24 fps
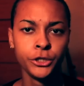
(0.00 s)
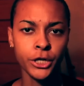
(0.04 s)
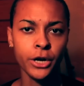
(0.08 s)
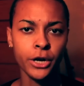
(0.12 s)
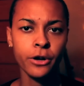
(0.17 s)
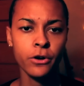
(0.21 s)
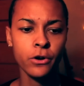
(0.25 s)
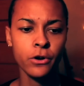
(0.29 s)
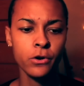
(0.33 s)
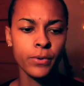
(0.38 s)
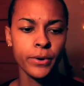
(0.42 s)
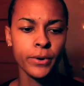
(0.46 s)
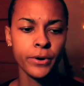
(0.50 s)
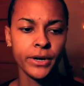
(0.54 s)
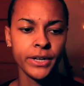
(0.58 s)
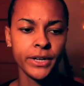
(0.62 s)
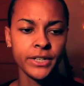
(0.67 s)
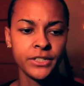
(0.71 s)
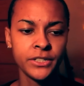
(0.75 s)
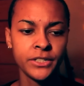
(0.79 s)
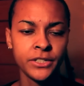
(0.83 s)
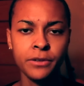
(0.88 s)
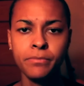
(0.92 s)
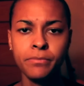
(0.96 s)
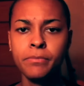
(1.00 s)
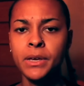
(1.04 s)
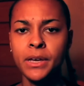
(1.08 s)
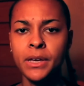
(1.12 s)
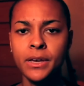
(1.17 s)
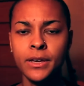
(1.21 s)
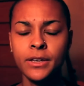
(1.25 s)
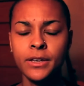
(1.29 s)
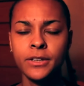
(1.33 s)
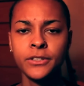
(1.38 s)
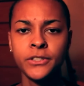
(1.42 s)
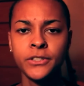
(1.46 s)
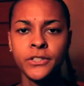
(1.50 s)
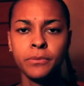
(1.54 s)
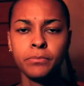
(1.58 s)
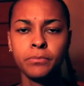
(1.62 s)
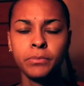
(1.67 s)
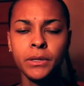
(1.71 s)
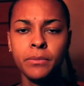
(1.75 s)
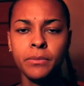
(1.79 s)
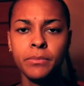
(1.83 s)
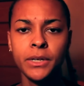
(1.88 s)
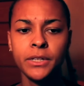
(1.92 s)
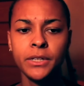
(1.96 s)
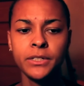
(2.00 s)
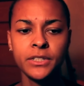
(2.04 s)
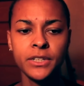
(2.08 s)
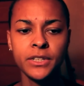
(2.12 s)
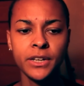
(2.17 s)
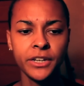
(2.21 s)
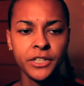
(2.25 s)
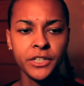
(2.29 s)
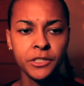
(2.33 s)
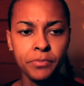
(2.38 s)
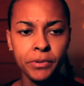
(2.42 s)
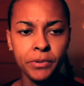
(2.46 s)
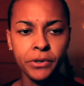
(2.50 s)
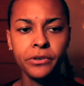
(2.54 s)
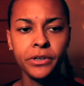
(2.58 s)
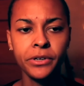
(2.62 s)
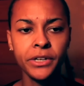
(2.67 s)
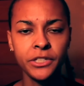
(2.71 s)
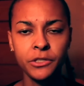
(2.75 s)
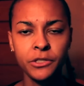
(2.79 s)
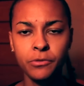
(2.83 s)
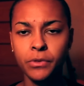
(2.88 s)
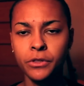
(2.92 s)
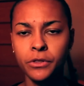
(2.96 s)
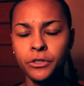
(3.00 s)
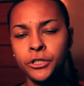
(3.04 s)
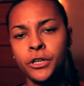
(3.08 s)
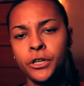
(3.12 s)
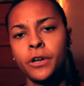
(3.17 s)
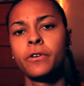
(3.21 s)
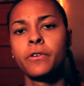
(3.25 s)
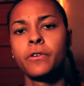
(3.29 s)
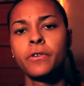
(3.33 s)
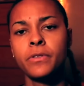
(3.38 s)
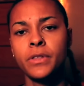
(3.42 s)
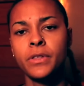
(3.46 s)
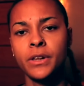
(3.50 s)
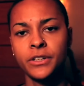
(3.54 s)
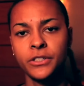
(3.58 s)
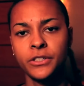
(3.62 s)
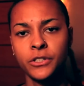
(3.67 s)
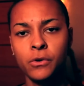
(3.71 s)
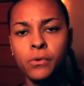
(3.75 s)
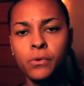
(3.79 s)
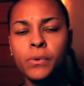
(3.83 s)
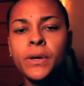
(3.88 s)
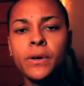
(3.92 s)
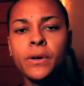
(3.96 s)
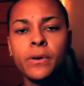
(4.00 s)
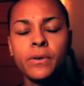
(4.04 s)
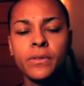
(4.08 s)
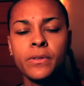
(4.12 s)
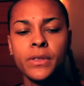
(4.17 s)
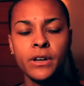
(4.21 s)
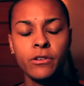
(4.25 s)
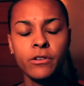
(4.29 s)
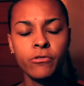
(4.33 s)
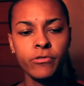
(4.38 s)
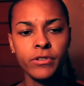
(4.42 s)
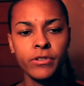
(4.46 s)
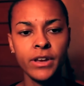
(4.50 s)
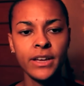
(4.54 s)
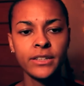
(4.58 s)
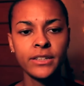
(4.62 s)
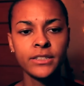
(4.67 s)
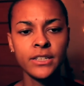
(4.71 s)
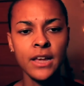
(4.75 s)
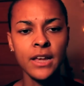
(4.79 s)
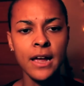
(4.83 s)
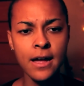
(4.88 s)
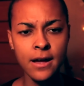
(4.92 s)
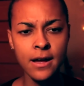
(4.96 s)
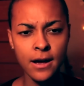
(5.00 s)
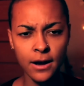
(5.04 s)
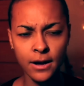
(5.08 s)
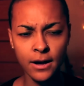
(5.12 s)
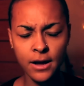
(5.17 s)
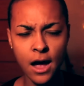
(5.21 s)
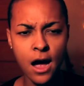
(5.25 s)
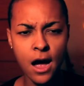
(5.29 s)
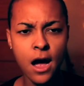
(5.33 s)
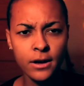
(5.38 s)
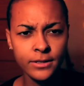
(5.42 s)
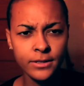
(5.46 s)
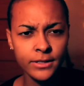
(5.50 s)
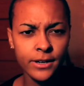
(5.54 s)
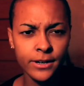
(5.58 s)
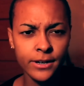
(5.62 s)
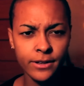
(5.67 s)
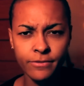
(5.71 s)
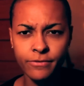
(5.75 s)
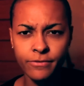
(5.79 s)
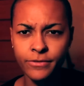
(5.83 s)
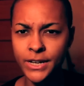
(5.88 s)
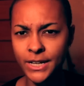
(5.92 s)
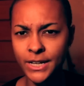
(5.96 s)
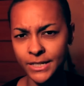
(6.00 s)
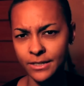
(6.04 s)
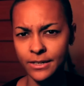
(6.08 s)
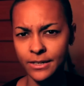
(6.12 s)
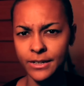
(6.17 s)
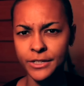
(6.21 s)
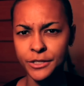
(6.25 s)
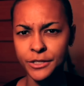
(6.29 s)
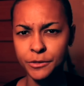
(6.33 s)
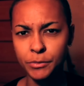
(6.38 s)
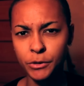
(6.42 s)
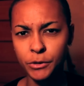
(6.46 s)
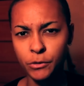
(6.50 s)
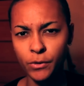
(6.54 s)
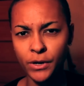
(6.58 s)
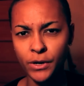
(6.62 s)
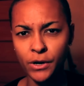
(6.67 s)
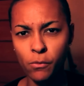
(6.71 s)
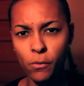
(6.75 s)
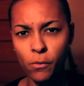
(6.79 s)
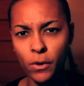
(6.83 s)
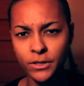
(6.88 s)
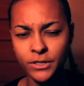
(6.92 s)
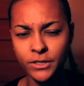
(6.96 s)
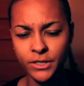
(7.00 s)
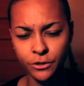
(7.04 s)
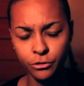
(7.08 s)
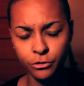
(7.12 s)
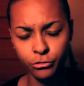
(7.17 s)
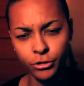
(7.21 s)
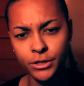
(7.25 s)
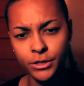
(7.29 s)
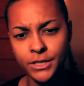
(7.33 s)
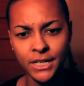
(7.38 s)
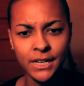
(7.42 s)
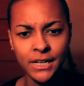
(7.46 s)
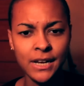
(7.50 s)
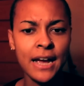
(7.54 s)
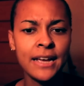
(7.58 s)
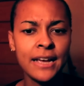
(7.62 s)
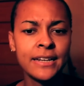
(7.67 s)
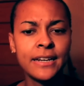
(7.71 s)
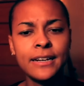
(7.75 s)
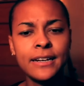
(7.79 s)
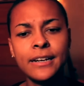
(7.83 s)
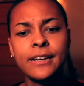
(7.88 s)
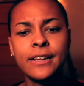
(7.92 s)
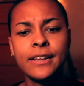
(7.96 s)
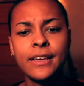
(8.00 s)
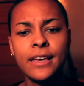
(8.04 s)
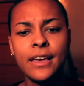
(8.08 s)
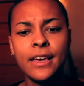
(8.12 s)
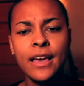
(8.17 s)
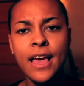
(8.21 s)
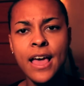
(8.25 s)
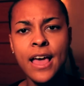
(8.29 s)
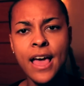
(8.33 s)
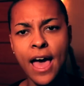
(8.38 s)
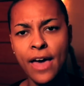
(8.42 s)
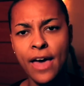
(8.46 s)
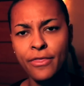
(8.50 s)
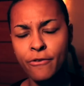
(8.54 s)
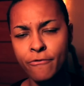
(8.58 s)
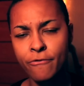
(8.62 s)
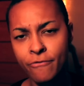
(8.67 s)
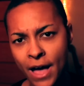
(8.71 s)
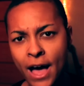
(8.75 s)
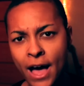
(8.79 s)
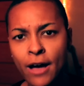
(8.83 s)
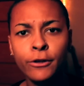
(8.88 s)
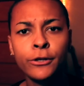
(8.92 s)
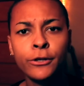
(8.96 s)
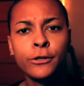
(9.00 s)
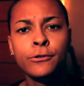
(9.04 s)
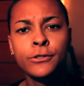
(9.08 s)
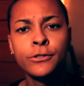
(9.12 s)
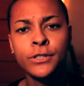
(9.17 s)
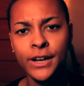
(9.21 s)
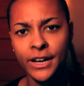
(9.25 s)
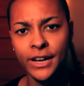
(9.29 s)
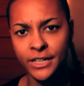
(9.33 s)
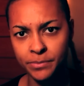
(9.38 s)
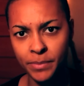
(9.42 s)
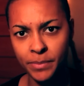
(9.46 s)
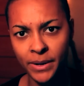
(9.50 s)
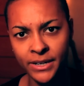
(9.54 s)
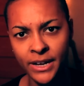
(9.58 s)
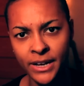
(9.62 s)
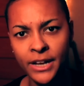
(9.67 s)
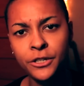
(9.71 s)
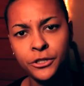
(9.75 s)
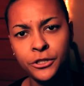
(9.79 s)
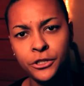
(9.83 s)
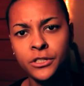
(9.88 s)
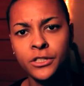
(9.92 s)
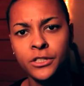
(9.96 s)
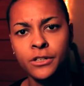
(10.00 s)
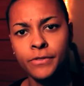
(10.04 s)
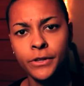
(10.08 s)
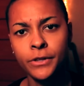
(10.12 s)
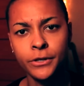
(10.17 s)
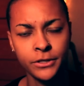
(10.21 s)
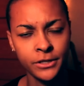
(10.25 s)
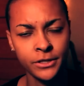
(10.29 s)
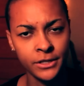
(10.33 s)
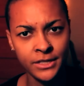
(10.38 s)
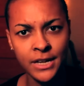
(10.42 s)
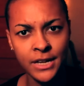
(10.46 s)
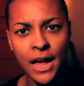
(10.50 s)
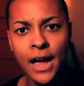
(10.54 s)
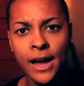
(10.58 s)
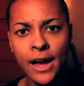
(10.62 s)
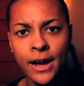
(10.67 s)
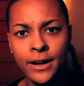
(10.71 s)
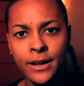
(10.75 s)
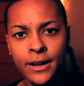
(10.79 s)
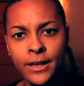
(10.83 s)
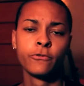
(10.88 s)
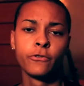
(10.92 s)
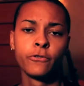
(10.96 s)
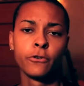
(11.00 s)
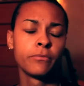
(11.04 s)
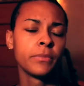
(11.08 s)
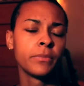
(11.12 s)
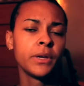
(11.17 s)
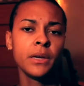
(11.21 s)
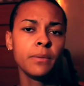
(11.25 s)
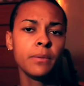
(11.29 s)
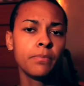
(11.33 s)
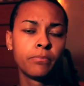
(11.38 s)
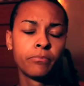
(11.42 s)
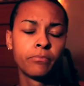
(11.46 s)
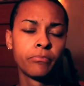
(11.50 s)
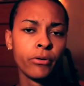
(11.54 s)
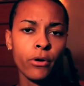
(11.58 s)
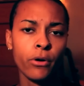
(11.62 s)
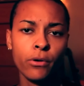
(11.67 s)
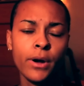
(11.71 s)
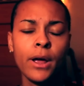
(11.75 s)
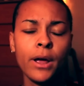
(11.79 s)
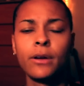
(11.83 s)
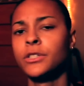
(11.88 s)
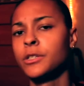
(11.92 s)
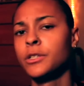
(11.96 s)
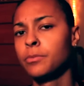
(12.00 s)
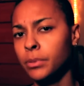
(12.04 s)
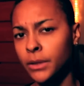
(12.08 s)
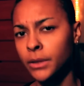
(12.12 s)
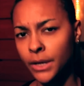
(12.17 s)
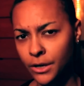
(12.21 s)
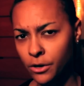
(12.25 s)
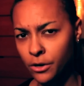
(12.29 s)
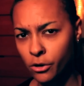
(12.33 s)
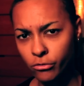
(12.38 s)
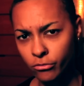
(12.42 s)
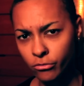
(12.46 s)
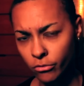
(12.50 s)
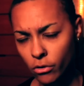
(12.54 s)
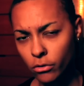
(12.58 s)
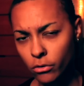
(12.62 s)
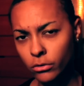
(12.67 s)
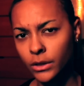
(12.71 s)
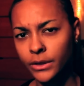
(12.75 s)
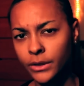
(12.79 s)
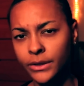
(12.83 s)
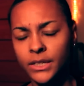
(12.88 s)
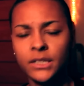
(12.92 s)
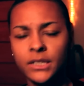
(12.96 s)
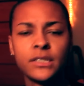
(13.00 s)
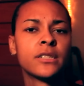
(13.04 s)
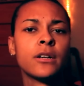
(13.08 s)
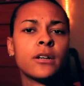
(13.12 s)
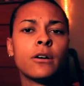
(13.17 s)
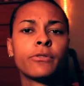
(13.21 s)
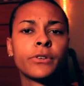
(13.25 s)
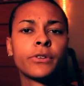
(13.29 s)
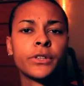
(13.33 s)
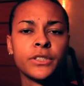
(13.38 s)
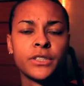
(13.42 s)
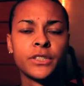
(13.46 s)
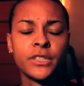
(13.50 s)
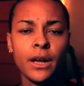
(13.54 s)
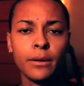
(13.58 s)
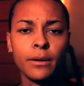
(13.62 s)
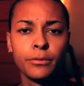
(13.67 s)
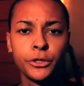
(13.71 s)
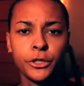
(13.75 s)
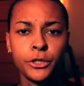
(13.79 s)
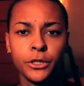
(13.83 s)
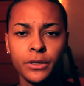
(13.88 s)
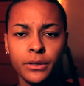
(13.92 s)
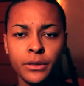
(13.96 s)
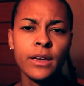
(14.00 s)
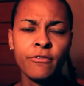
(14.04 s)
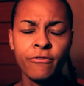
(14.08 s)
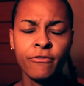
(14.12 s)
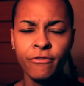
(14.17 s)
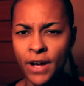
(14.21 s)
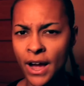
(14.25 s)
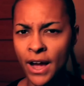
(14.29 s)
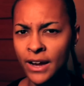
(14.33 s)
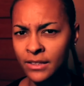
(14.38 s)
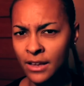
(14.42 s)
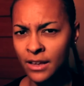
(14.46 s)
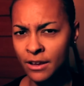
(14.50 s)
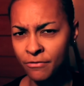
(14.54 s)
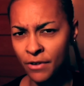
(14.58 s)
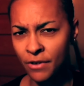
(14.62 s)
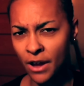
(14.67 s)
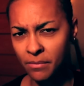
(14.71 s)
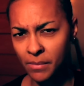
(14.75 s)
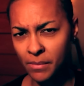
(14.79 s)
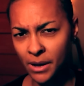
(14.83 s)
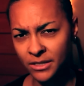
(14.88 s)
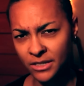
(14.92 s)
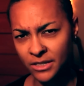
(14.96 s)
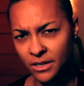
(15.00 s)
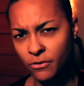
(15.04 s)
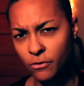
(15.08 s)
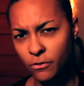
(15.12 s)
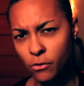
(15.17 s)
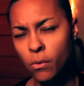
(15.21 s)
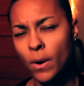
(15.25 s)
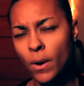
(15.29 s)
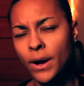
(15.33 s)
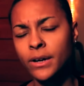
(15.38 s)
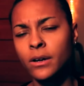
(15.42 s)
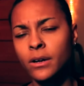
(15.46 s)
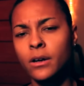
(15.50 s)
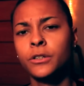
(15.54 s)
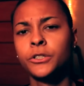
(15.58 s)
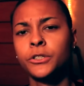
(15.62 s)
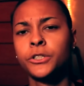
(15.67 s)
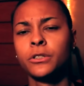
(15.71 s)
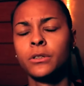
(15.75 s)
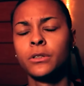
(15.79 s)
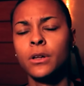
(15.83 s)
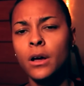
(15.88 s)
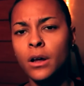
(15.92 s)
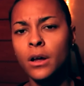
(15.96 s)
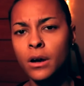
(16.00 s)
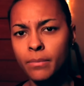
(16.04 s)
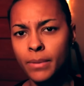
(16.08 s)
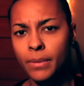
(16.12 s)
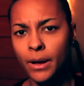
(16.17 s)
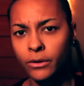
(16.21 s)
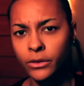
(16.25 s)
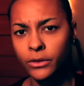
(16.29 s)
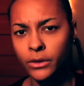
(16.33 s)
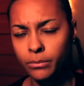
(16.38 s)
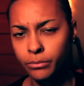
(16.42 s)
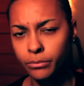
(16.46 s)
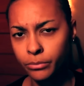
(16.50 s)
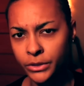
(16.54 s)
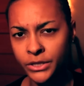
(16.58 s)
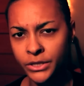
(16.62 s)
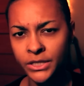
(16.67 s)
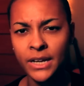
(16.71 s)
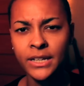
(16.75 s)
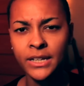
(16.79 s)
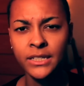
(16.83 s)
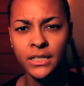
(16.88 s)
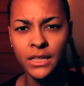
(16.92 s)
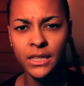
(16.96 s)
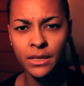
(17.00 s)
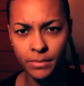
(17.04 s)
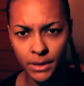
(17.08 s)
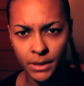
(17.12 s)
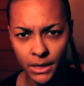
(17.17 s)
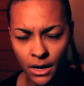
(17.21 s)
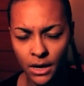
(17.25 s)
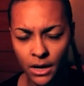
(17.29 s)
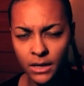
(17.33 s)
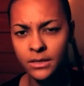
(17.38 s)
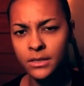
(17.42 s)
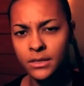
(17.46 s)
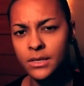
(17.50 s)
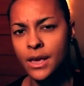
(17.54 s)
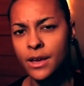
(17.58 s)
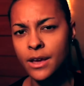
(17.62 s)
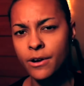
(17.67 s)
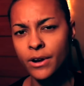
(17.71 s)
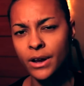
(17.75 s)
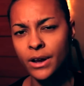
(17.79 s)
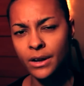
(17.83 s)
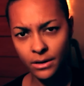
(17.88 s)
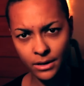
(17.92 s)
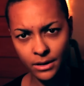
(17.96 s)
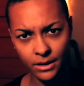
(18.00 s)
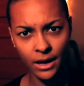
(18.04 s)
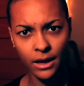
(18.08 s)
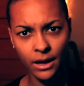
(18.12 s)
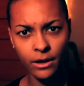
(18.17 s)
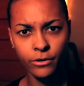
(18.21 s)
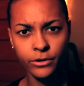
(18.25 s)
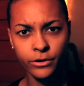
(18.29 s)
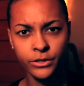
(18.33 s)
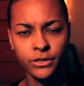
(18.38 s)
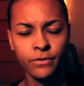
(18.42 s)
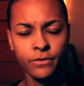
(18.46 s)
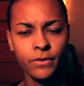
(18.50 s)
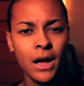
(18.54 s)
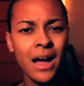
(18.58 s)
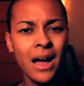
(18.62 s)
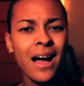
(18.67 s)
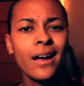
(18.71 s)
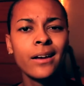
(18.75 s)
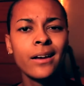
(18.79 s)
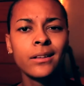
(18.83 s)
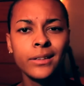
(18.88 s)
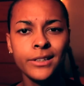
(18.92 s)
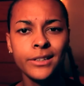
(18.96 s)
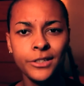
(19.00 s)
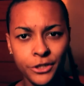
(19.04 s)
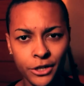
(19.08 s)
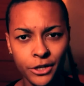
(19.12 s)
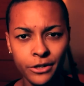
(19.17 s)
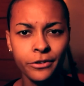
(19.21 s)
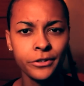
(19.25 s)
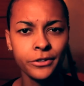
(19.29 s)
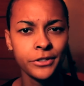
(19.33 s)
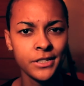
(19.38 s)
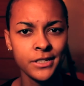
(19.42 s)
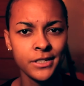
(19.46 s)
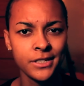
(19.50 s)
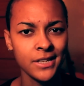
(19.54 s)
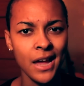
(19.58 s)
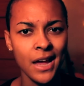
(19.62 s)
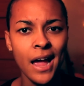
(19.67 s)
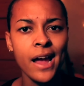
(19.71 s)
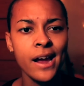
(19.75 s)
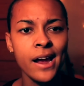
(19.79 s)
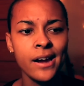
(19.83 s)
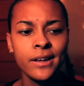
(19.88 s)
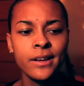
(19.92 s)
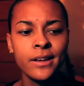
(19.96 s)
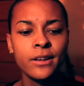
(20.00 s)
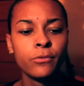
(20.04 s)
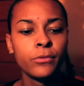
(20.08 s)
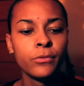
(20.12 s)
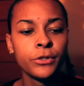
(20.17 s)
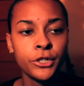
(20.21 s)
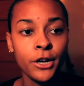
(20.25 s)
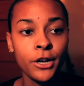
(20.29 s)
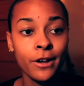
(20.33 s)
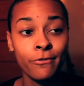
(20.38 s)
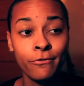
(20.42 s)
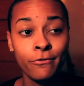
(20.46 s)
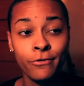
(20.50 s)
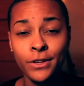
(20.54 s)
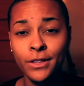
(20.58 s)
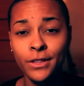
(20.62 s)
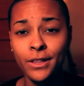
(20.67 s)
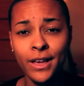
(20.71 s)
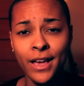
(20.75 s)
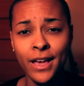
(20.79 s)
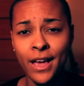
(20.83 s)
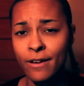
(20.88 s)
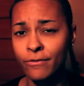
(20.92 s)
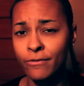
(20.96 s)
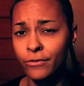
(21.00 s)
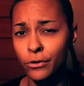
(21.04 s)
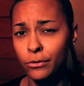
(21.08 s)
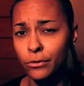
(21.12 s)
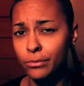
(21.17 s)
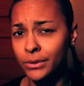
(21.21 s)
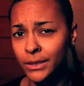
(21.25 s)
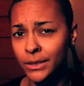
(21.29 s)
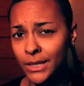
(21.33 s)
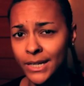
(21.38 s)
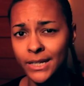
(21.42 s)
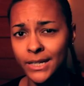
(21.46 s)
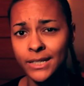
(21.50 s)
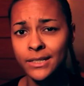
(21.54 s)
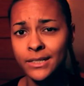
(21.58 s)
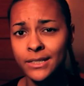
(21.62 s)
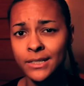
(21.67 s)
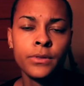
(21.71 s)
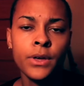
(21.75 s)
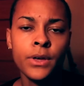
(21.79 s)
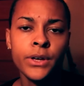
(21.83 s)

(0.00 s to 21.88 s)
Gender queerness, to me, simply means an experience with gender that is queer, that creates a cognitive dissonance between one's intrinsic identity and the values and expectations of their society. For me, pronouns play no role in this self-conception. In fact, I find myself quite nonchalant about them precisely because they are indicators of a highly gendered society in which I feel I have no place.